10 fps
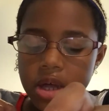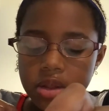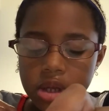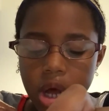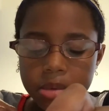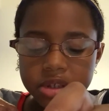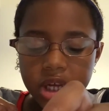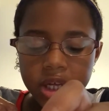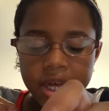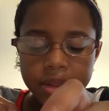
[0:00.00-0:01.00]
The llamas
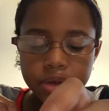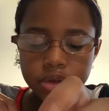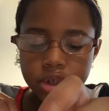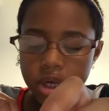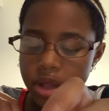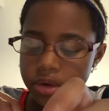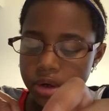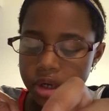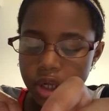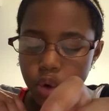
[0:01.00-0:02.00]
had gathered together
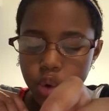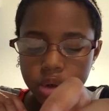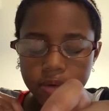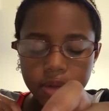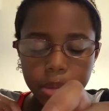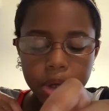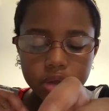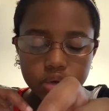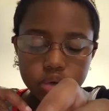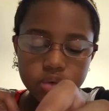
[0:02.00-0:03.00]
in a corner of the
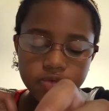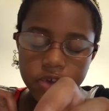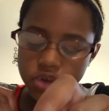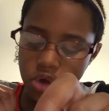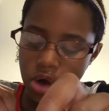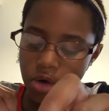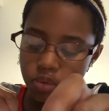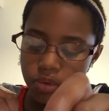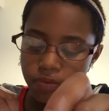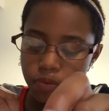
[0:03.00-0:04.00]
pasture, facing off
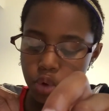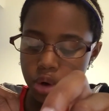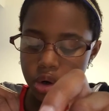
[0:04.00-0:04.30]
with 4